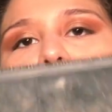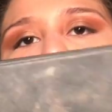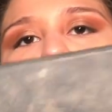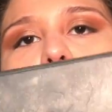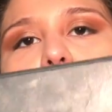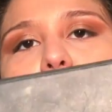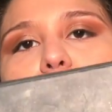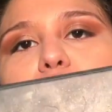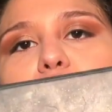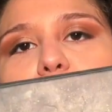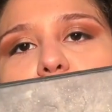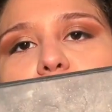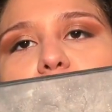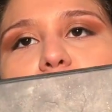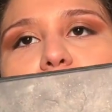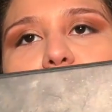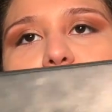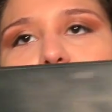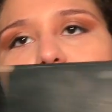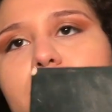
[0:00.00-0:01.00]

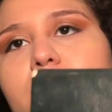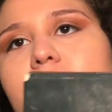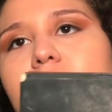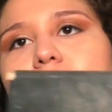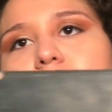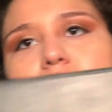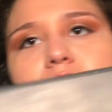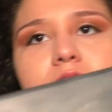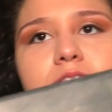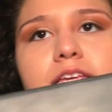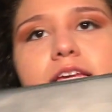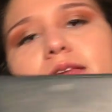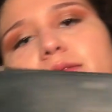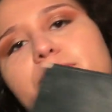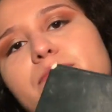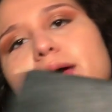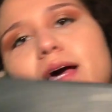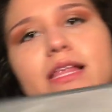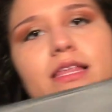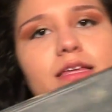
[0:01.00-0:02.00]
contour
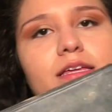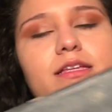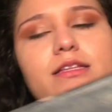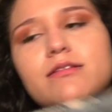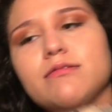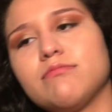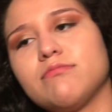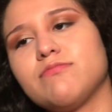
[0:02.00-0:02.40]
skin palette,